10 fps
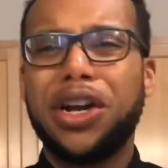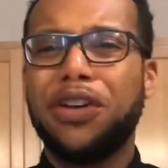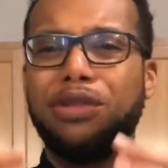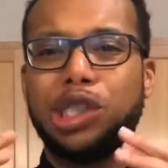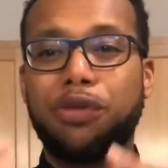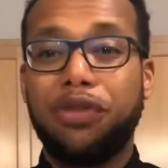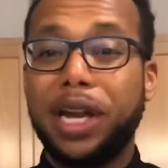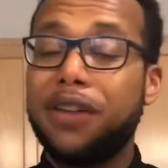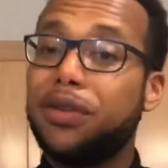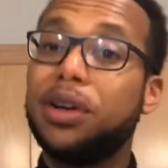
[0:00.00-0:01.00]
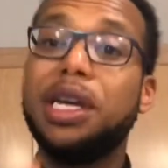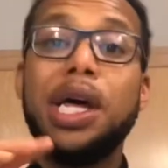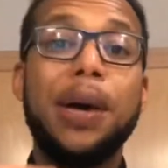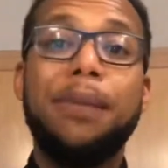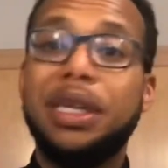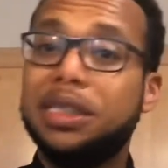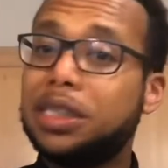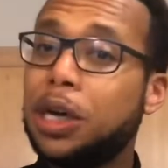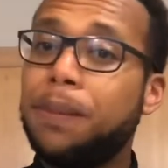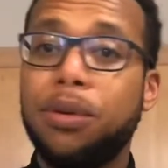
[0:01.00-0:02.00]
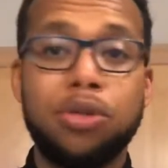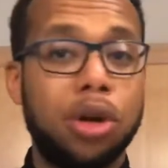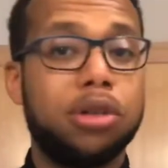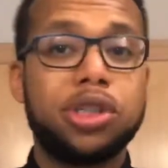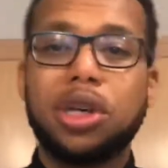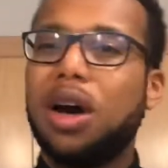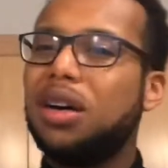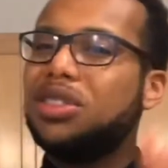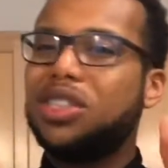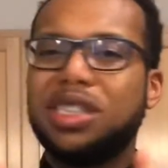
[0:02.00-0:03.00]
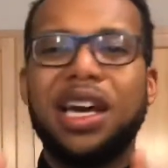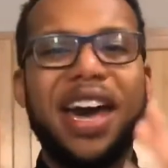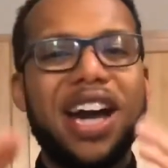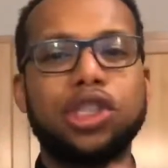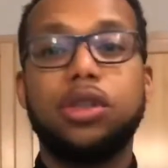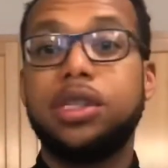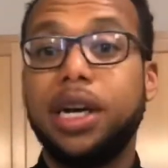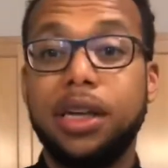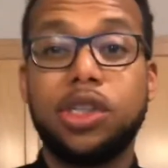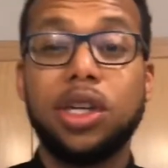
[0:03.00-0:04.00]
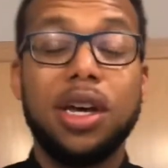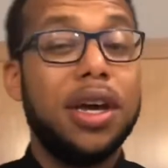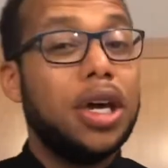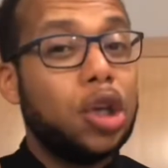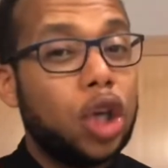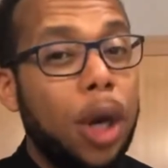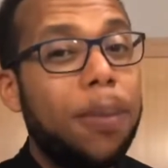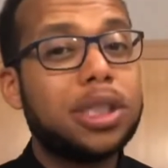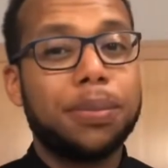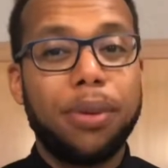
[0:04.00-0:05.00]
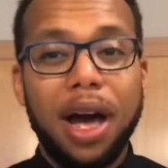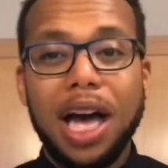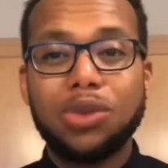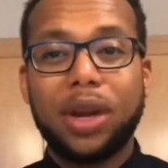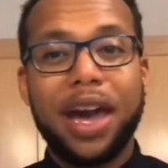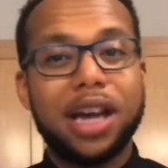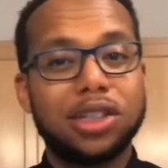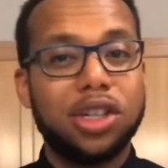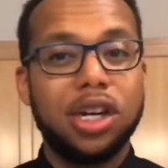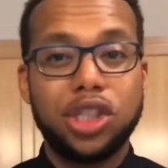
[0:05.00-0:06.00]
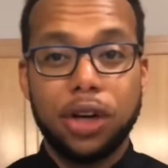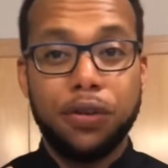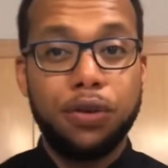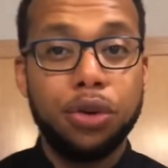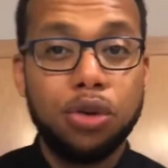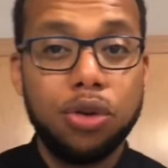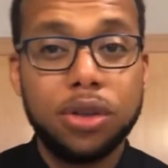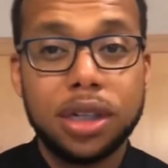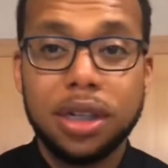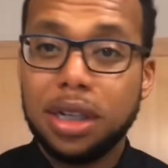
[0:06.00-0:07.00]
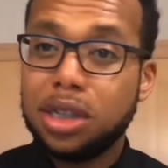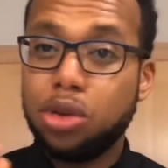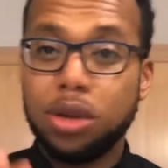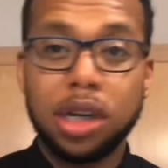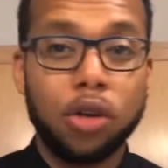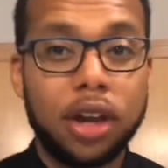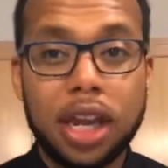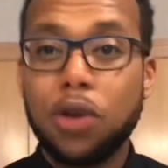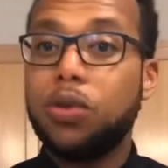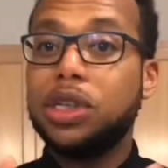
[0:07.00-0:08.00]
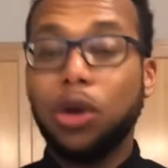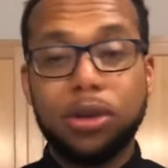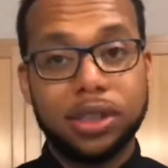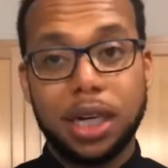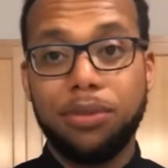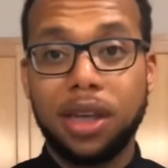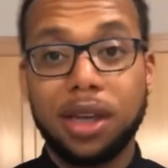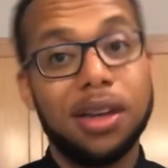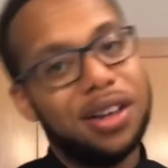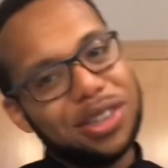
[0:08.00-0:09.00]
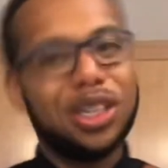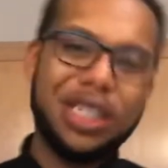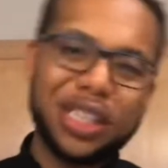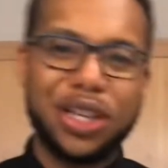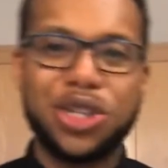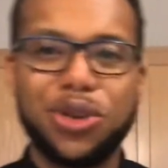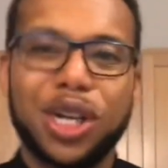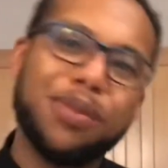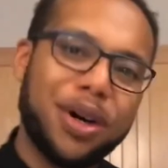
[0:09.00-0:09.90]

of just flavor, but it's simple, no salt, just that extra touch. You'd be surprised what an extra touch of food to an ingredient would do to something. So let's get to it, come on.